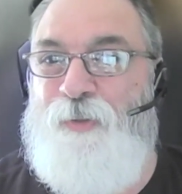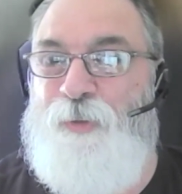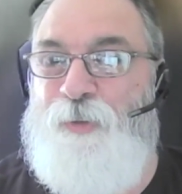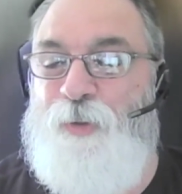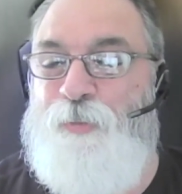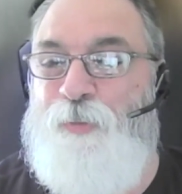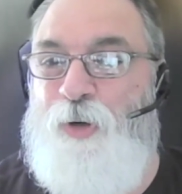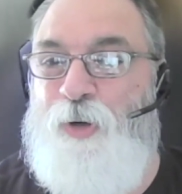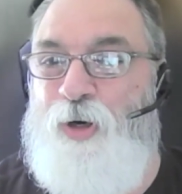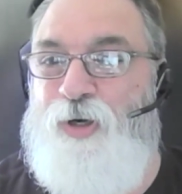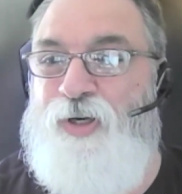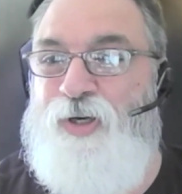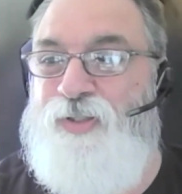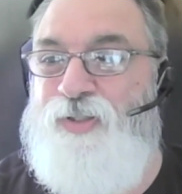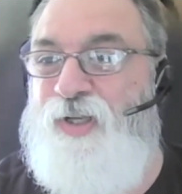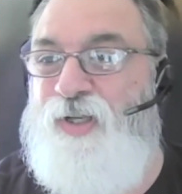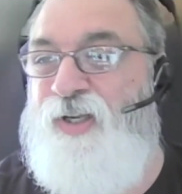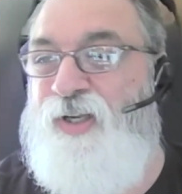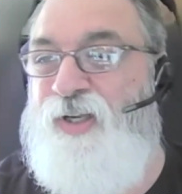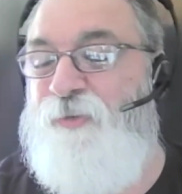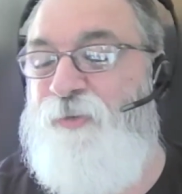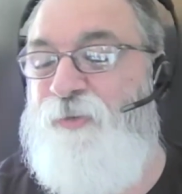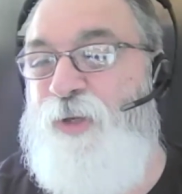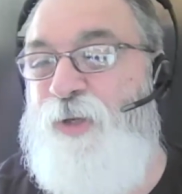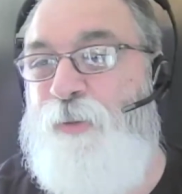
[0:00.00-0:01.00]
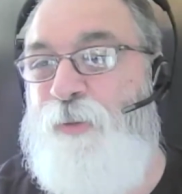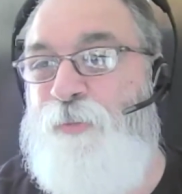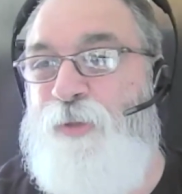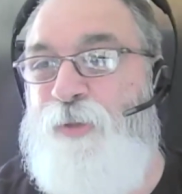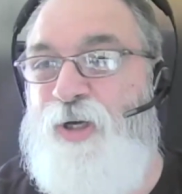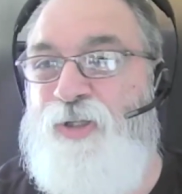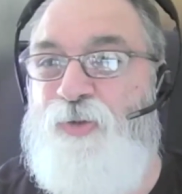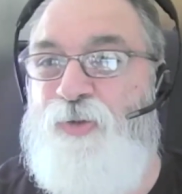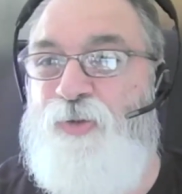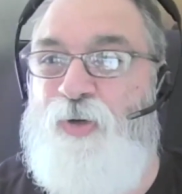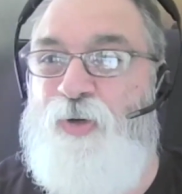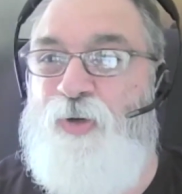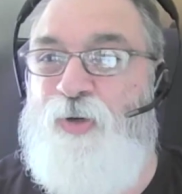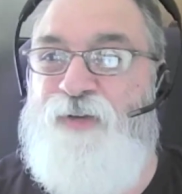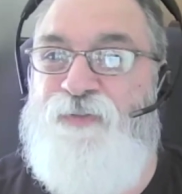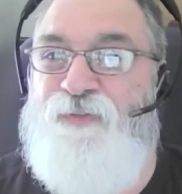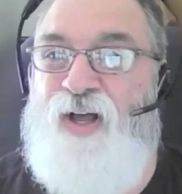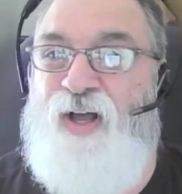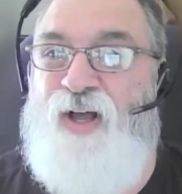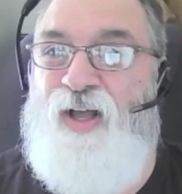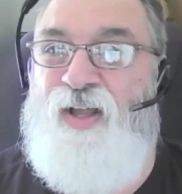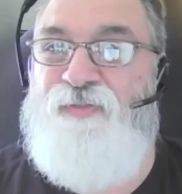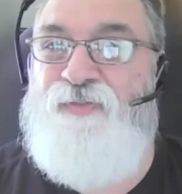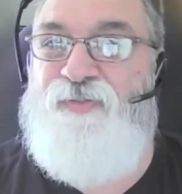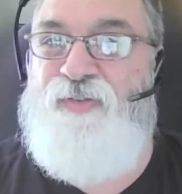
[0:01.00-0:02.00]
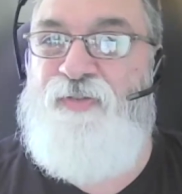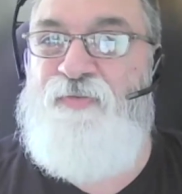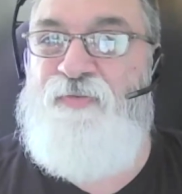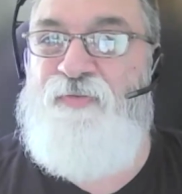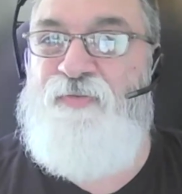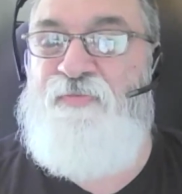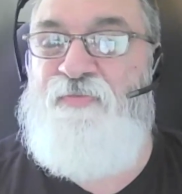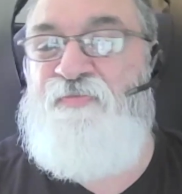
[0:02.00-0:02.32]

But Marty's like, give me $1.25.